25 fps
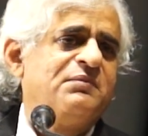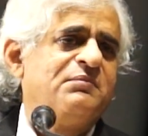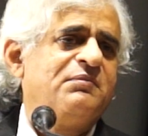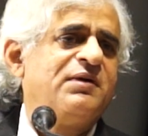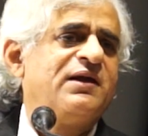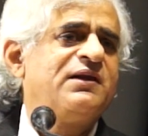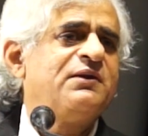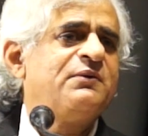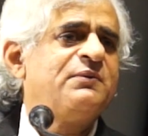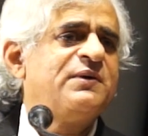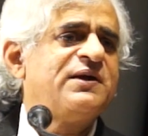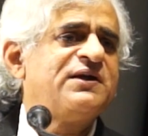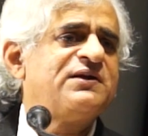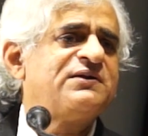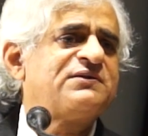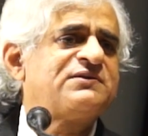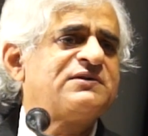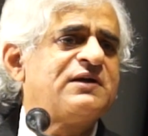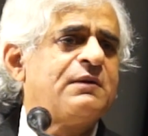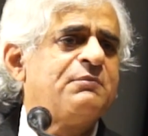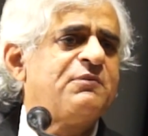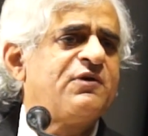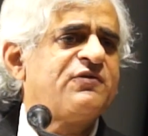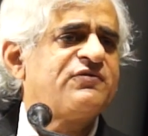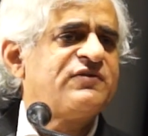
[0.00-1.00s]
By the way,
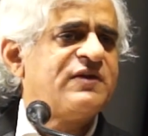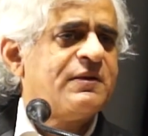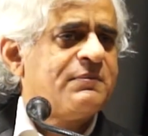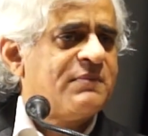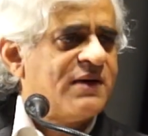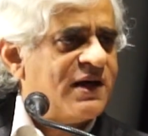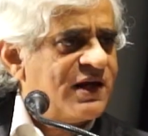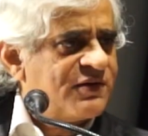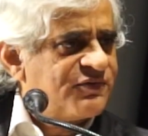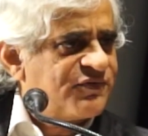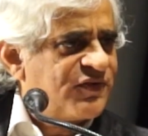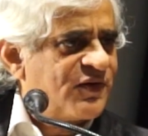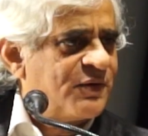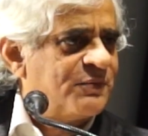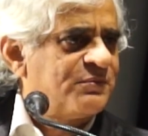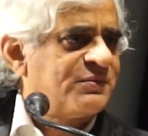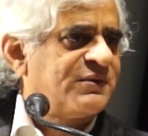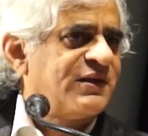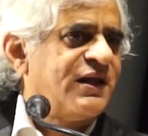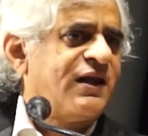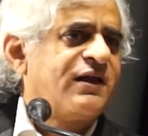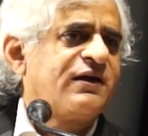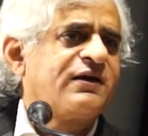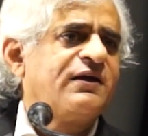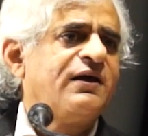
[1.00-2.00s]
some of them are from
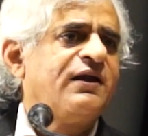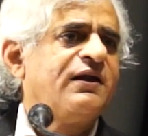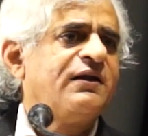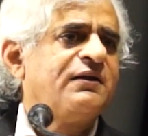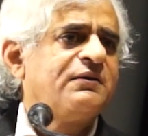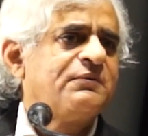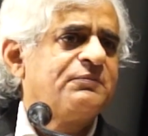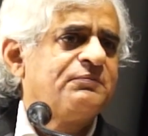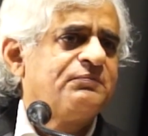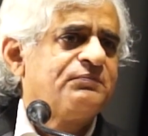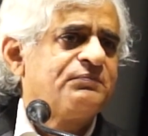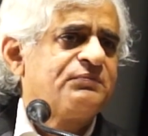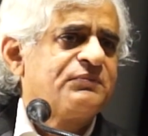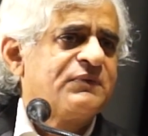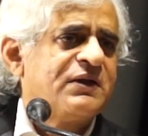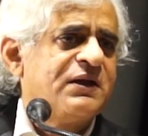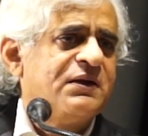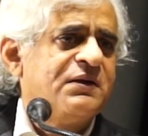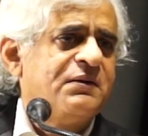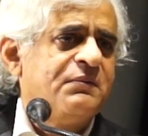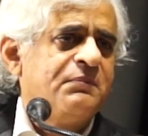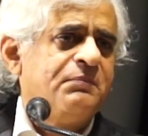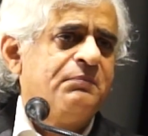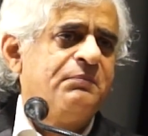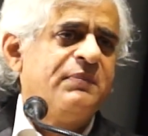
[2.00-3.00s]
Telangana,
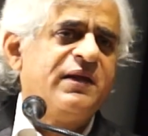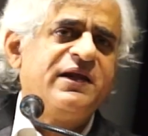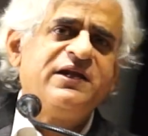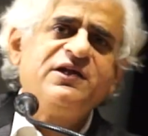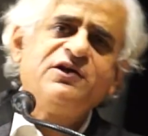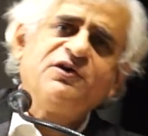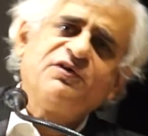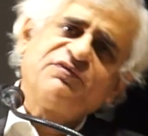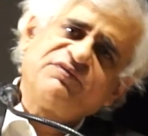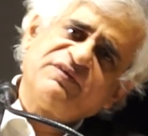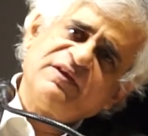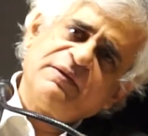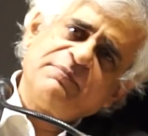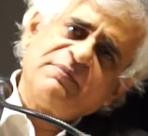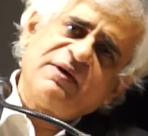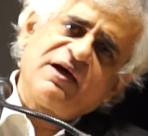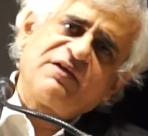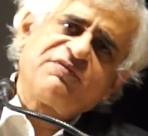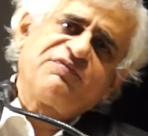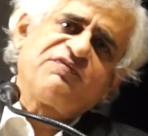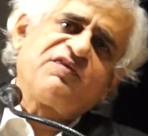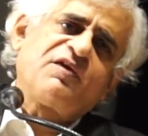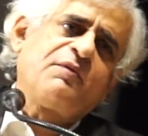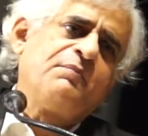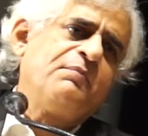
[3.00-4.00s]
many of them
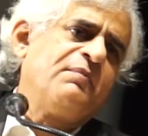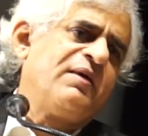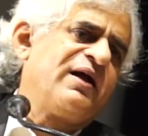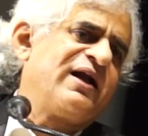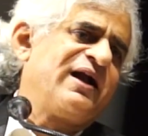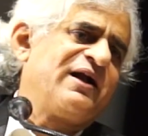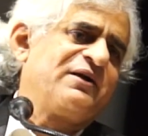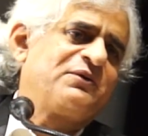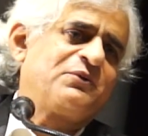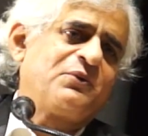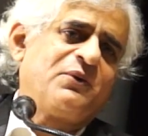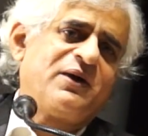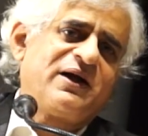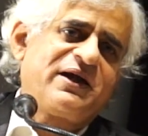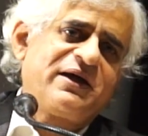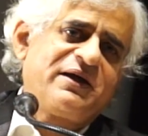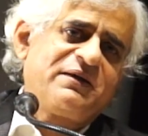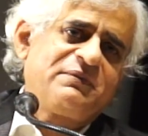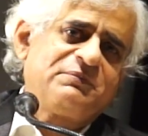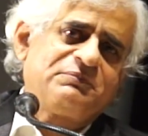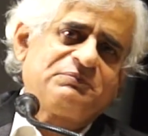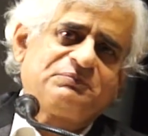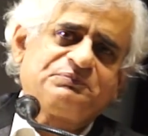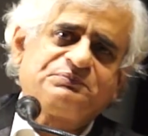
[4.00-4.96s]
are from Marathwada.